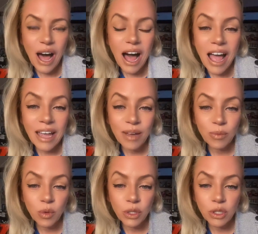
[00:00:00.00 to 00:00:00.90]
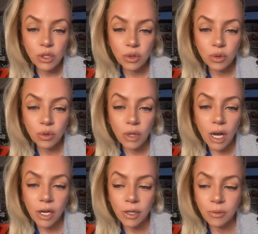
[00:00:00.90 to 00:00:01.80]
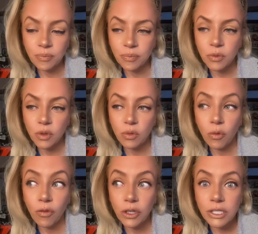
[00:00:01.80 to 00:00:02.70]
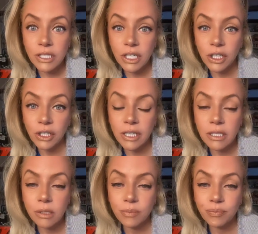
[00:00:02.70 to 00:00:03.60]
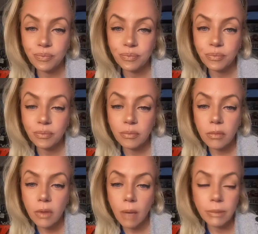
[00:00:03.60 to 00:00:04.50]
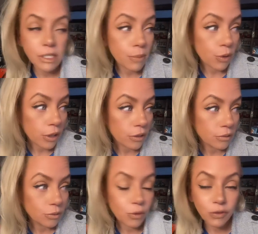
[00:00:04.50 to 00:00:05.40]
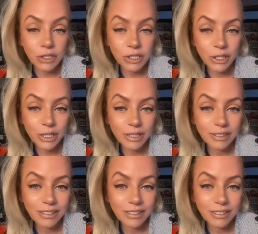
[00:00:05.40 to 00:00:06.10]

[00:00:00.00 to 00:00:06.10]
I am going to reverse sear it. I'm gonna smoke it, reverse sear it.